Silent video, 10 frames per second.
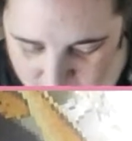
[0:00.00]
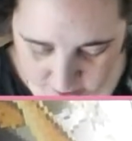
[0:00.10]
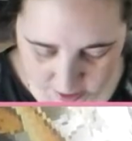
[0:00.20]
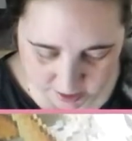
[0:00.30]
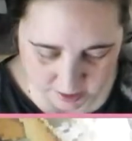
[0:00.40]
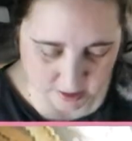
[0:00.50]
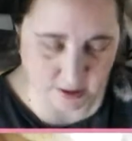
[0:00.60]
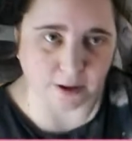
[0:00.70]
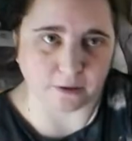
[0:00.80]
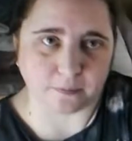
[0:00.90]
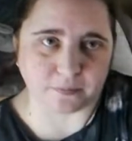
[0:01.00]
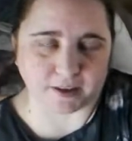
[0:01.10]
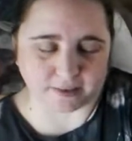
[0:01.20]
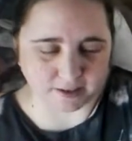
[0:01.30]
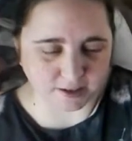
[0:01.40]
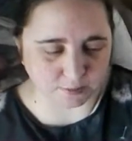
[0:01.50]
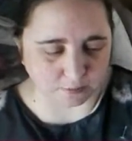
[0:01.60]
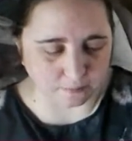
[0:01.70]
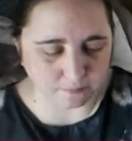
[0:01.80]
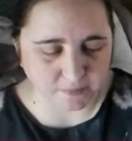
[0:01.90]
the sizes. So, and this
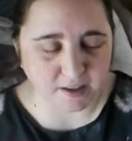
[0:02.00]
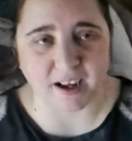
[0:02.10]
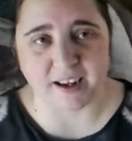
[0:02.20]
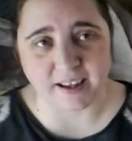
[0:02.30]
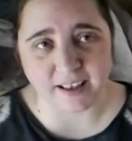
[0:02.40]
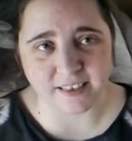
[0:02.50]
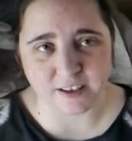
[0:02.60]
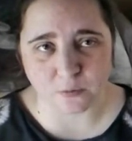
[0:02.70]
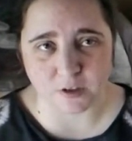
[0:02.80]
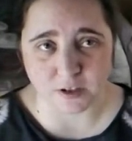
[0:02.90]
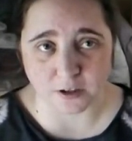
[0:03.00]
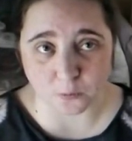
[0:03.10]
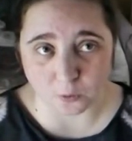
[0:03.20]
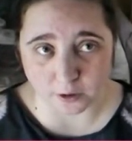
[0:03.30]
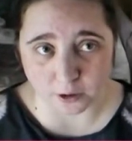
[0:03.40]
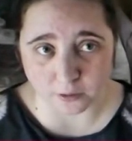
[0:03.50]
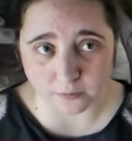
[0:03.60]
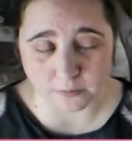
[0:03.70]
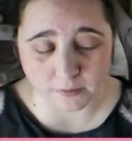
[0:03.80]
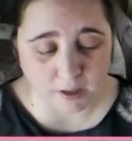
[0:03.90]
one, again, this one's only one
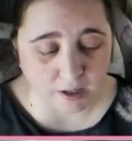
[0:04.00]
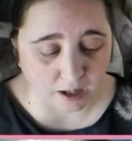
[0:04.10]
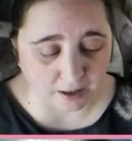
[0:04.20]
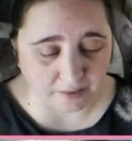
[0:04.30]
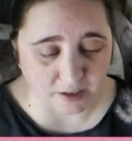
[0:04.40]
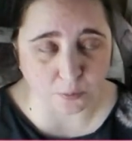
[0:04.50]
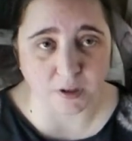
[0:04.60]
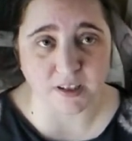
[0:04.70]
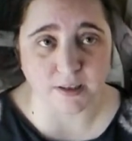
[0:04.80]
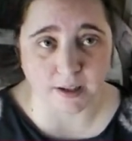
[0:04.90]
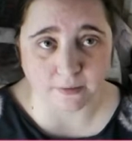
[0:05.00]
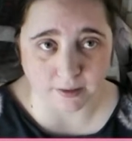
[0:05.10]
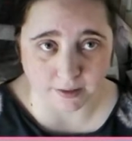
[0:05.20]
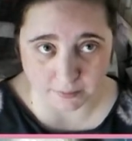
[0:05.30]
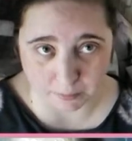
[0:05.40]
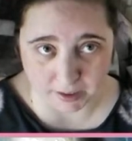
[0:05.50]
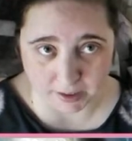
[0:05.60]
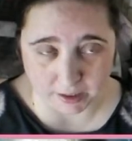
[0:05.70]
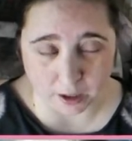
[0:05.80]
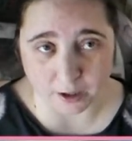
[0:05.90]
of, and this one is definitely for
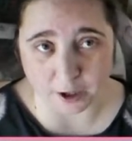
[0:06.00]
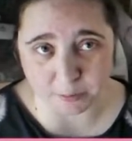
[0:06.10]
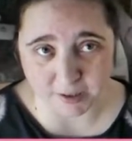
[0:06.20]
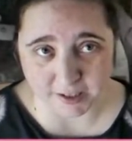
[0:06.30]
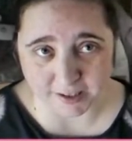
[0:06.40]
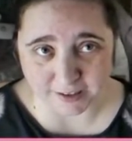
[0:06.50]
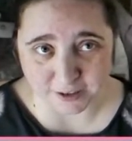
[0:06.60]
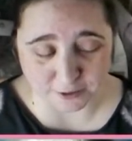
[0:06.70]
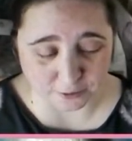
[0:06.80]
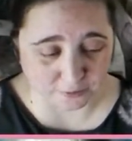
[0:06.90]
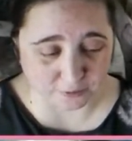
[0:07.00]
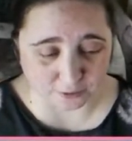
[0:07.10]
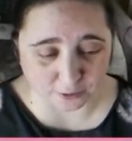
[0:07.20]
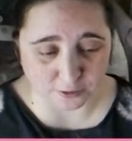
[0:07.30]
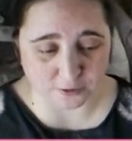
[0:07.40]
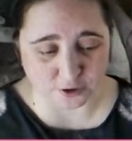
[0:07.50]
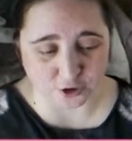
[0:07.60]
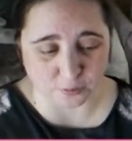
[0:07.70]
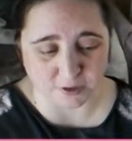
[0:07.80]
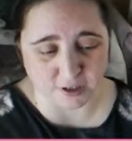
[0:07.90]
me. I hope to get in stock for the
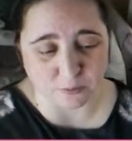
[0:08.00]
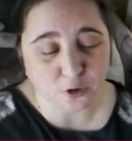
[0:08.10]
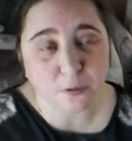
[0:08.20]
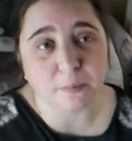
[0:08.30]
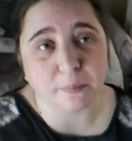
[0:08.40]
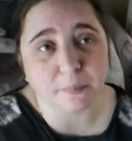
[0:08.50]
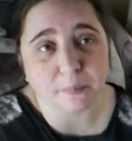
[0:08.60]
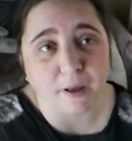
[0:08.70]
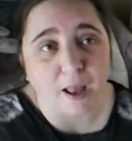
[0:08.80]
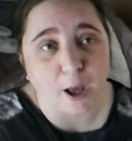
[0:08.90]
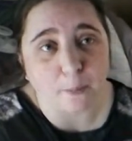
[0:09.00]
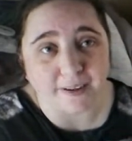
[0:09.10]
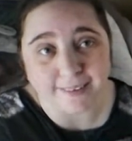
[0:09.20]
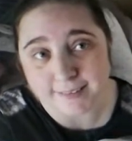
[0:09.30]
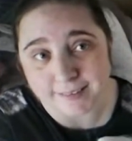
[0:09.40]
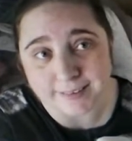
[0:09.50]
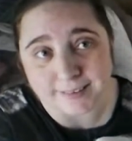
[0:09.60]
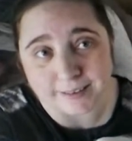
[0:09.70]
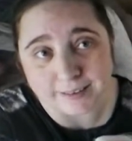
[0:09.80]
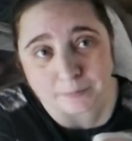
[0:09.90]
shop at some point, but it's
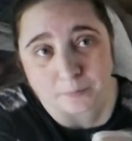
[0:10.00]
Disney.